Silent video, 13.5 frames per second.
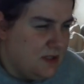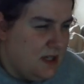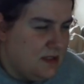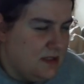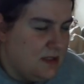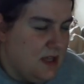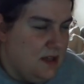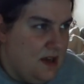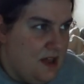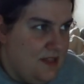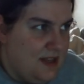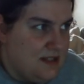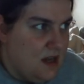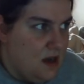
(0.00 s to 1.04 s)
as I said, at
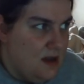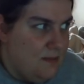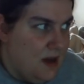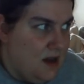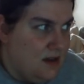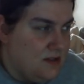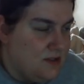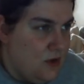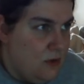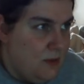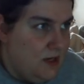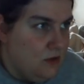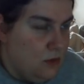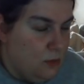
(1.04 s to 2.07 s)
that time I had so
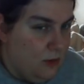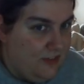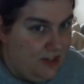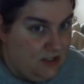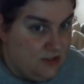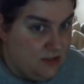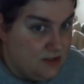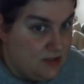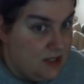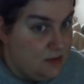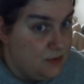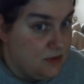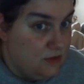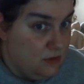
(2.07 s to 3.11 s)
many normal villagers and it
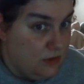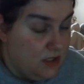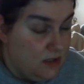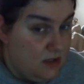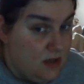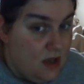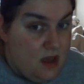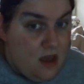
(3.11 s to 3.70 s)
was annoying.